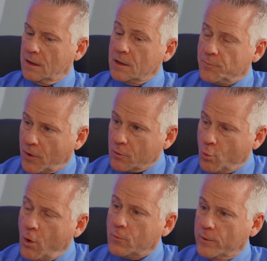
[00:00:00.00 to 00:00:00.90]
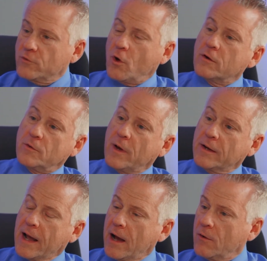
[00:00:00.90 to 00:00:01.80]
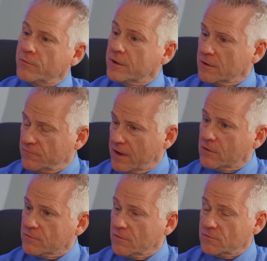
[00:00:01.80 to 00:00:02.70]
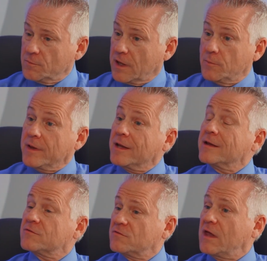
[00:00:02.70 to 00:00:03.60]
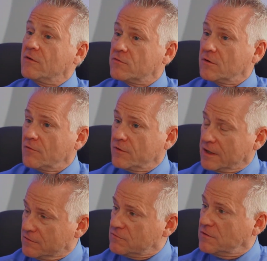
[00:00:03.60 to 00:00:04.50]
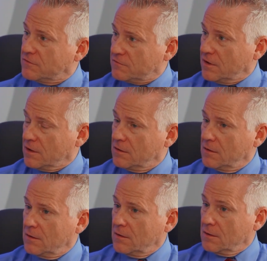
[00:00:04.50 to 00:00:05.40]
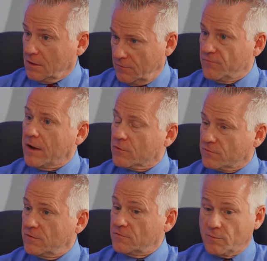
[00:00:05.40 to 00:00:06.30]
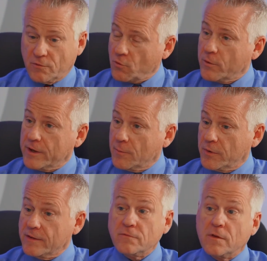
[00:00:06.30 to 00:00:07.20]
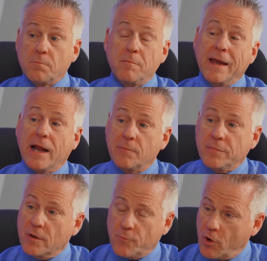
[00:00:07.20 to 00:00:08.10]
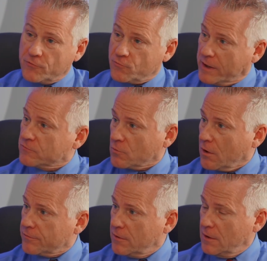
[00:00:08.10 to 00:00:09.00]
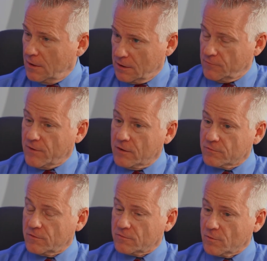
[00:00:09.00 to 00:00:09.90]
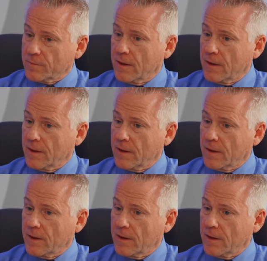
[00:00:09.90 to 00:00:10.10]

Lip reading: In part one, we talked about how the conveyor system can be an extension of an existing conveyor system that's already in place that may not be a Bosch Rexroth conveyor system.